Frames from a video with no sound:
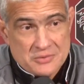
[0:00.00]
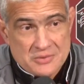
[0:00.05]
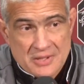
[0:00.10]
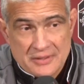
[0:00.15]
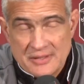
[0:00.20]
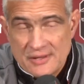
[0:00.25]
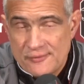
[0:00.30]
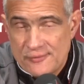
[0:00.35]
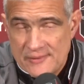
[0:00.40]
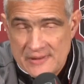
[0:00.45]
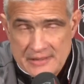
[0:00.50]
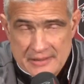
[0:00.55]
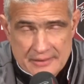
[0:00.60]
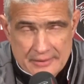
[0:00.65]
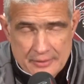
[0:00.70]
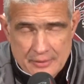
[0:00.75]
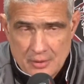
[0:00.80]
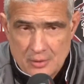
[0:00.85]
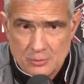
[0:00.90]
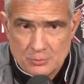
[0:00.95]
was undefeated
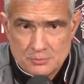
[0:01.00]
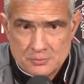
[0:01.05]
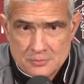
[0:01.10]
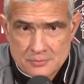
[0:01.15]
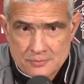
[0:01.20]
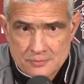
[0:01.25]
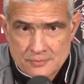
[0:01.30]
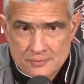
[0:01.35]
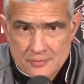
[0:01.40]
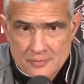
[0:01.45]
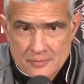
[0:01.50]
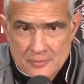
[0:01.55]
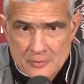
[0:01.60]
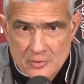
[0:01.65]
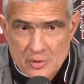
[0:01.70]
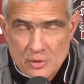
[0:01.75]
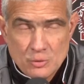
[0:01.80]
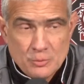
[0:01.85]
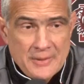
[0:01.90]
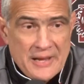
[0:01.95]
at home.
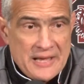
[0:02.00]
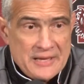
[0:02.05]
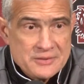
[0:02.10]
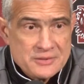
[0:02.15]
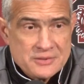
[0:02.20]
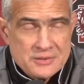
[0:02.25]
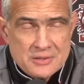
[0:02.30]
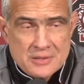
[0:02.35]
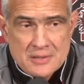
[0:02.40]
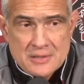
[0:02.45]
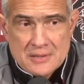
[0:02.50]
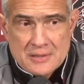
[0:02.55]
UMass,